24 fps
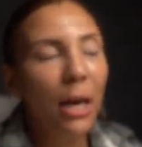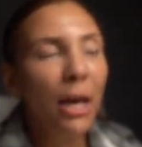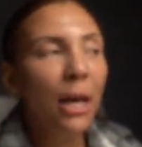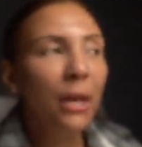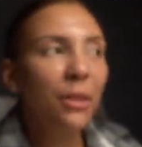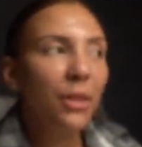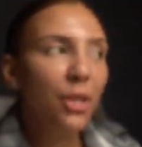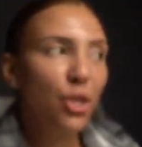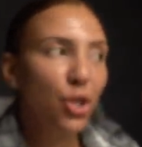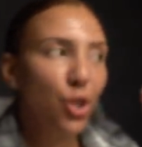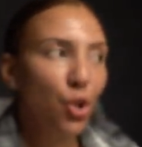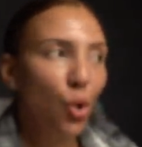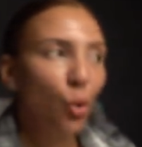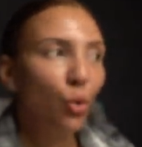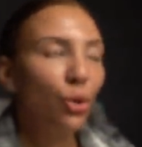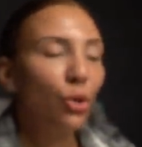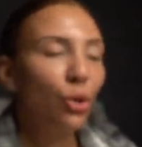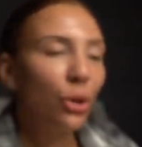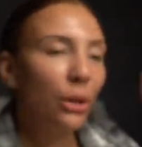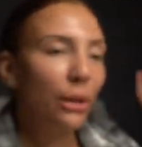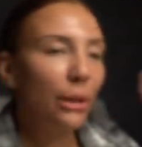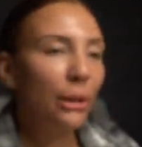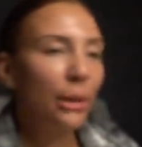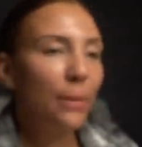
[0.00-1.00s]
The
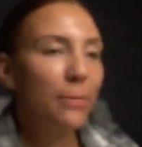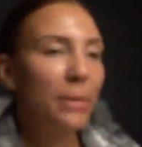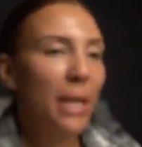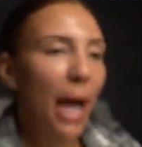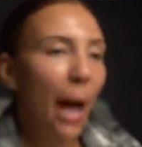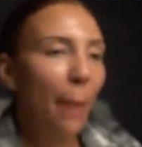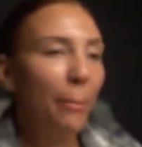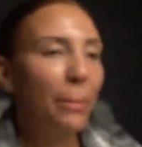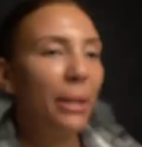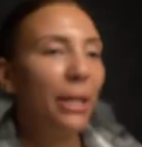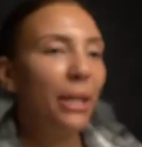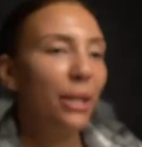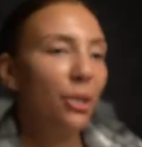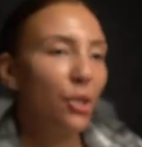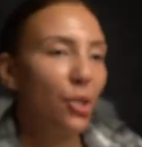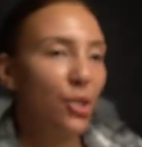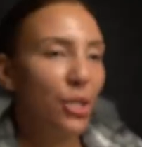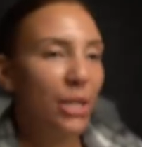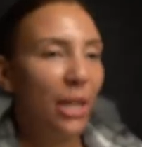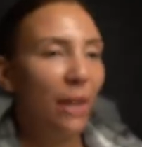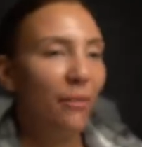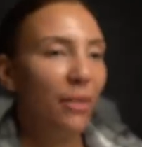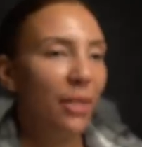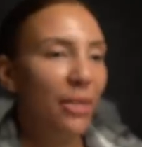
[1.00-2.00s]
solar eclipse happening in your
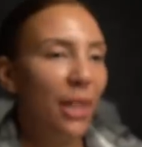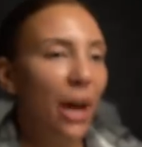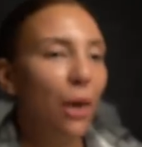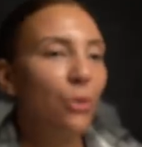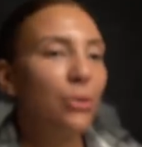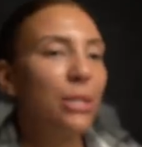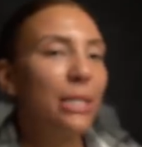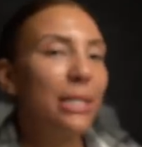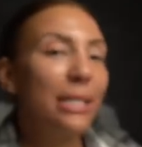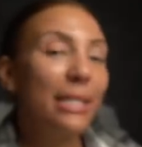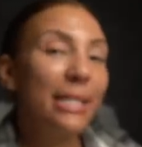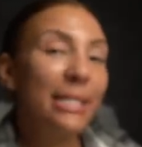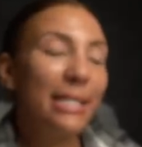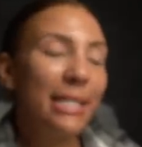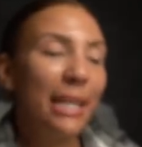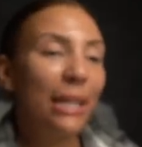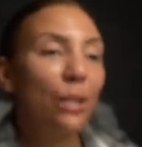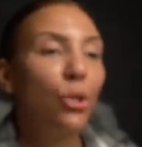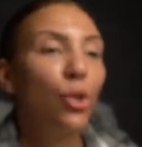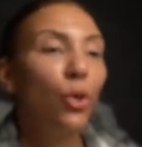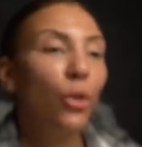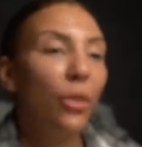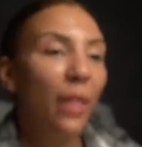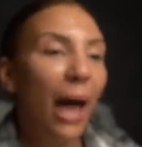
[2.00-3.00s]
7th house is a
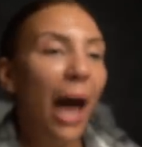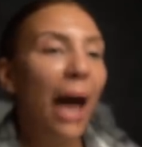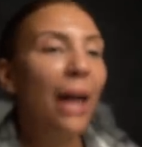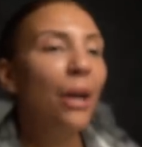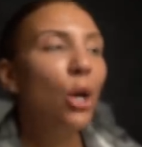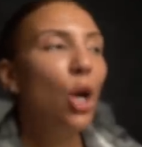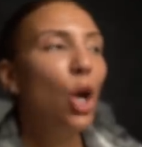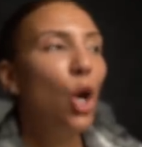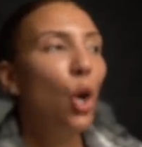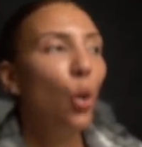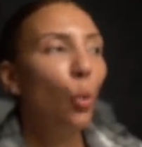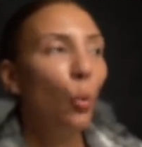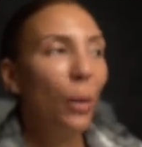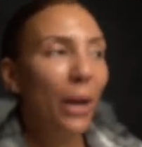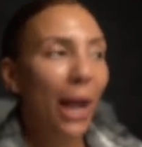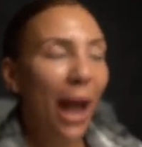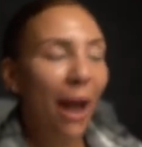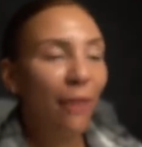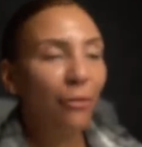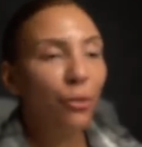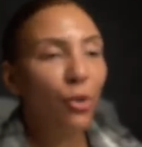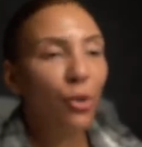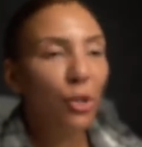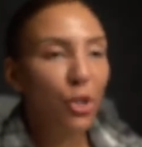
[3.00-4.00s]
signal that
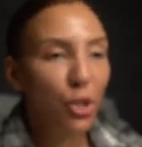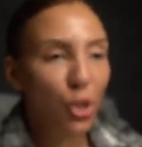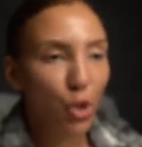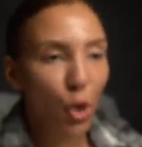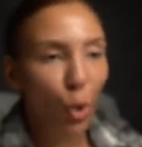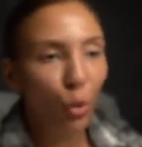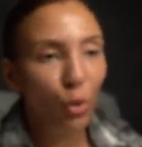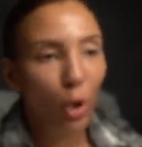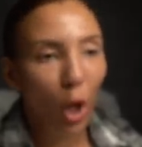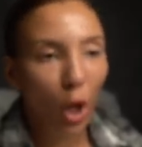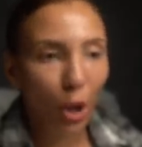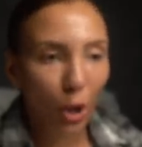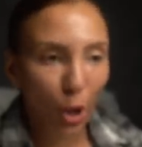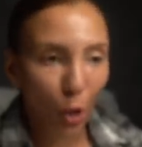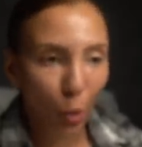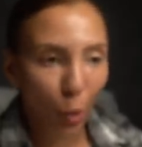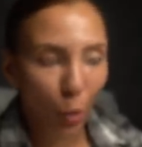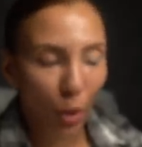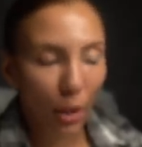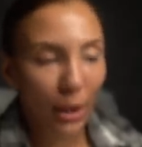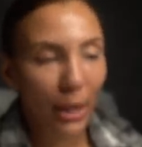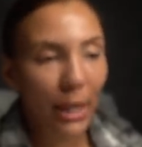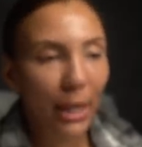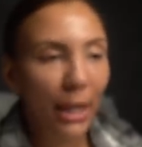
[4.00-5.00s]
whatever is no longer
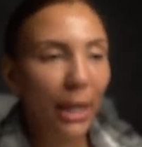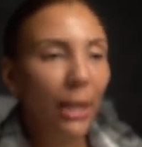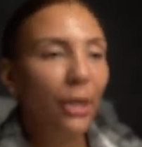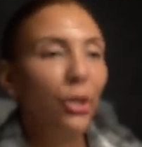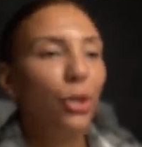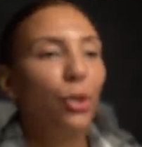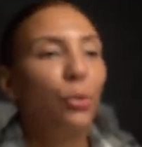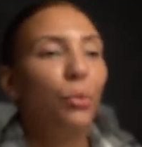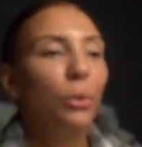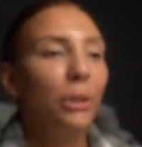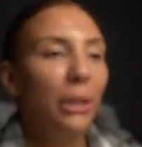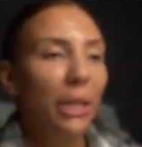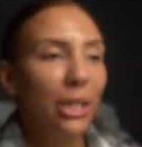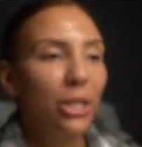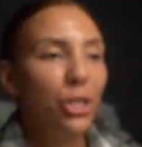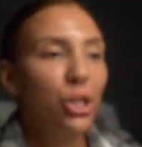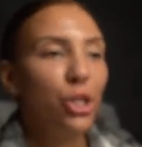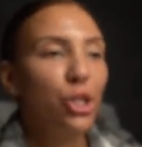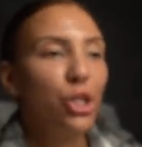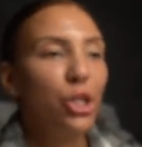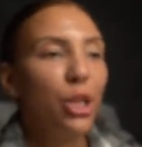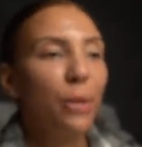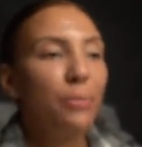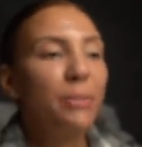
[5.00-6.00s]
working in your
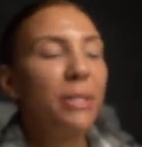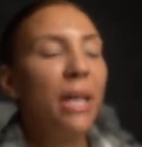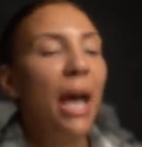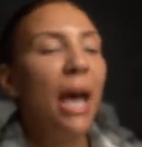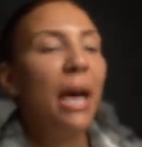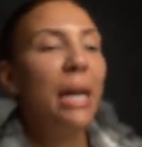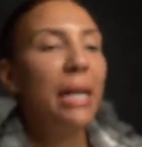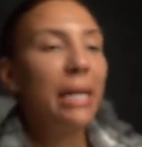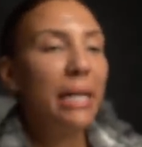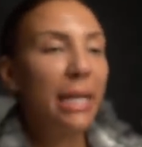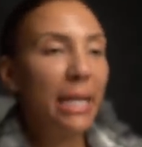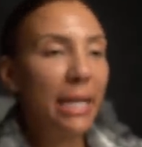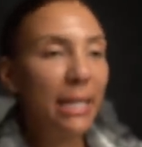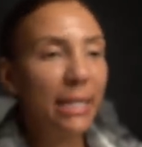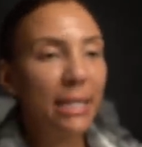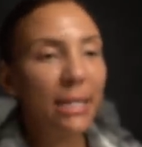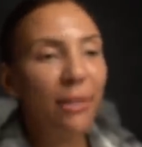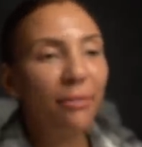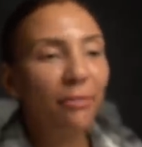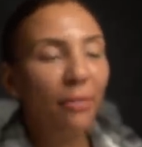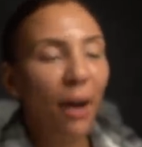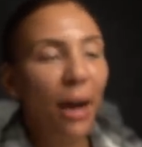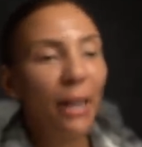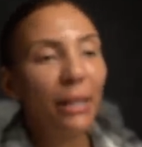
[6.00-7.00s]
relationships needs to
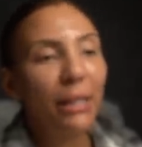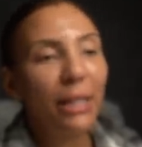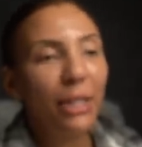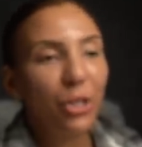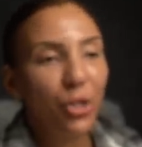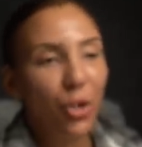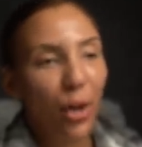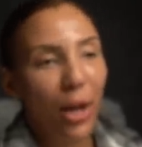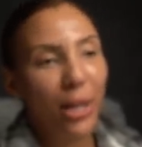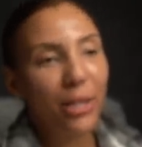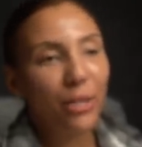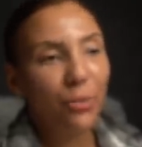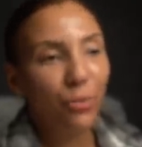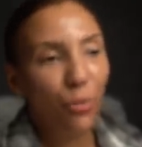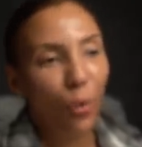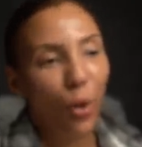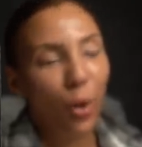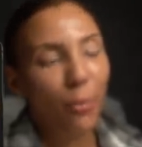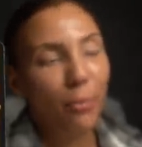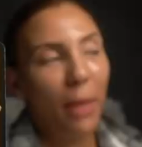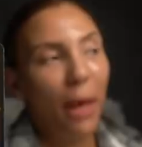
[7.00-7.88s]
finally transform.